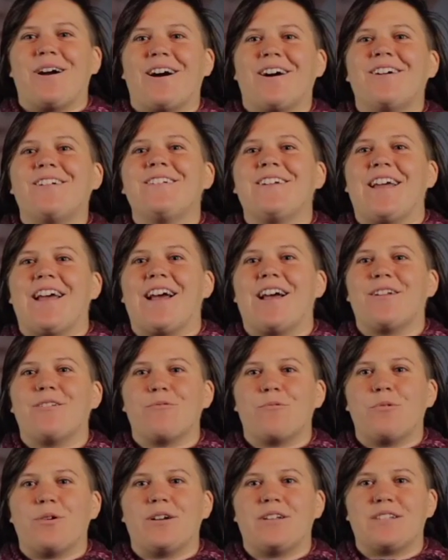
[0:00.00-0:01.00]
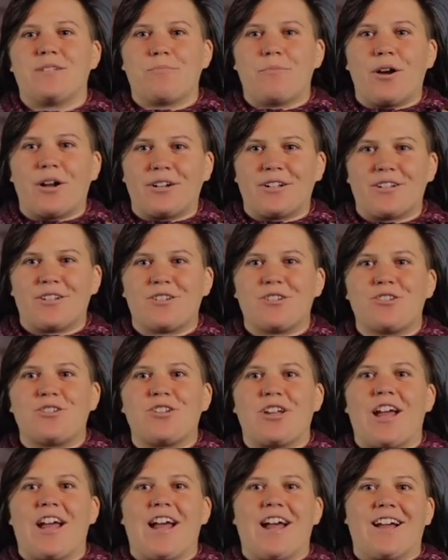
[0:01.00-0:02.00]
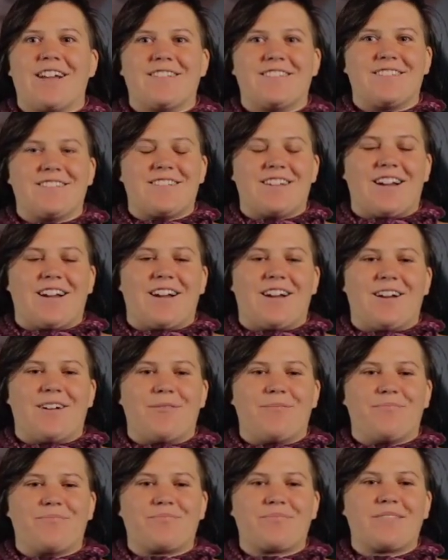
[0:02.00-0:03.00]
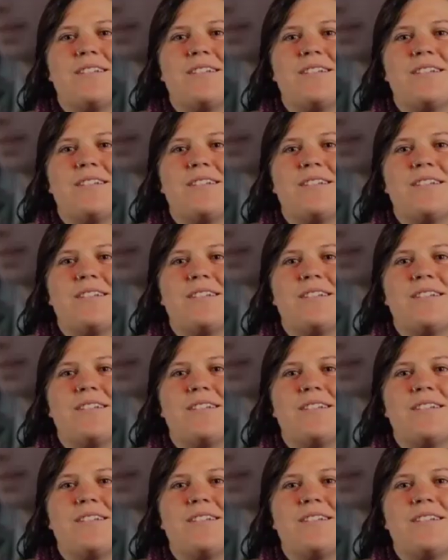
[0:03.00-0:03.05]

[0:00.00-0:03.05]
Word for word: well and was punished. And, um,